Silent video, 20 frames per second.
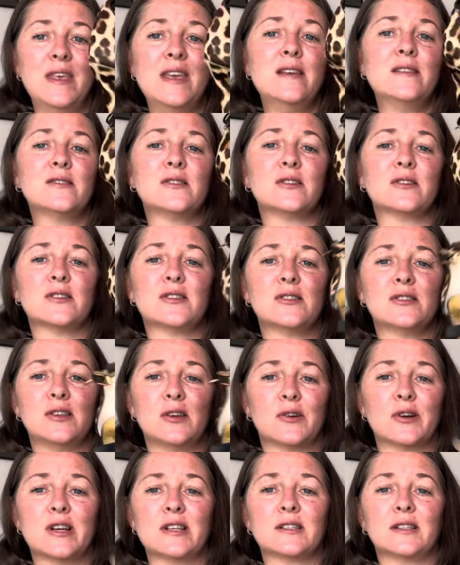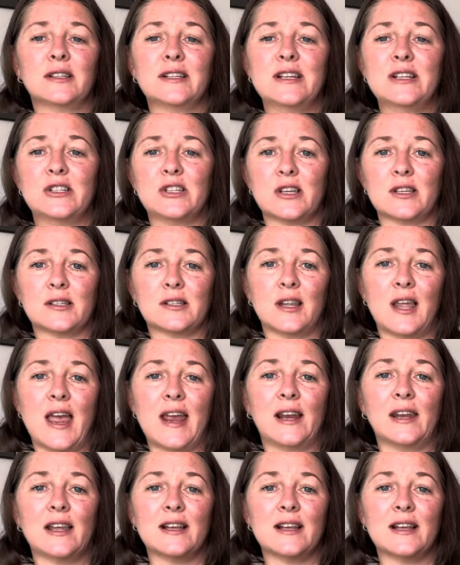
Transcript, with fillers: These are seriously just like,